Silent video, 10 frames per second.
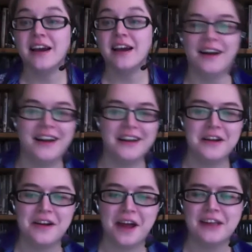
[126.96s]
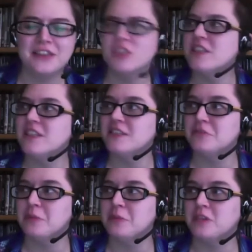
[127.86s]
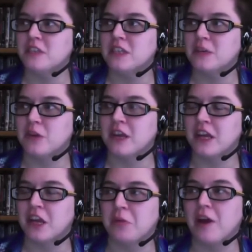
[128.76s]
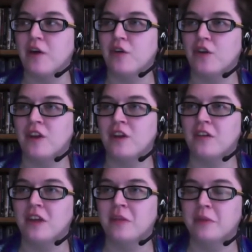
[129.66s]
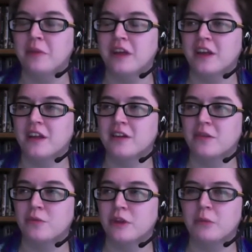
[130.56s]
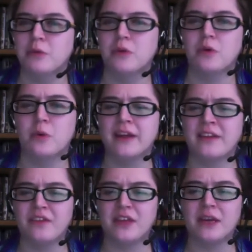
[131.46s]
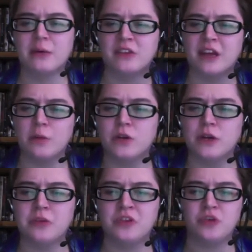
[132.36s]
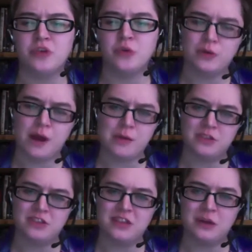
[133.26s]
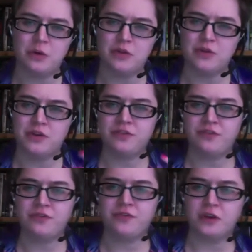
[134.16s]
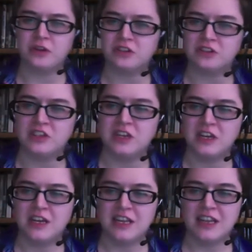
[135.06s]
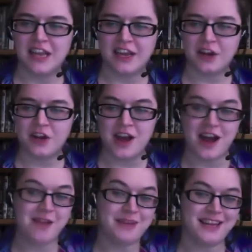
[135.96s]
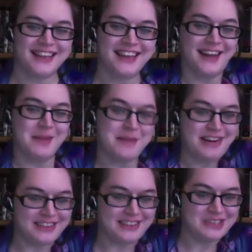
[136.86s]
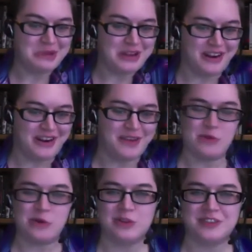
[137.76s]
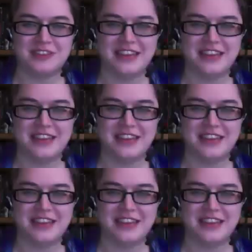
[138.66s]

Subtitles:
I actually remember seeing it when it came out and being really blown away, because I feel like it was like when it was Julia Roberts, like one of her first, like, not being the America's sweetheart roles, and like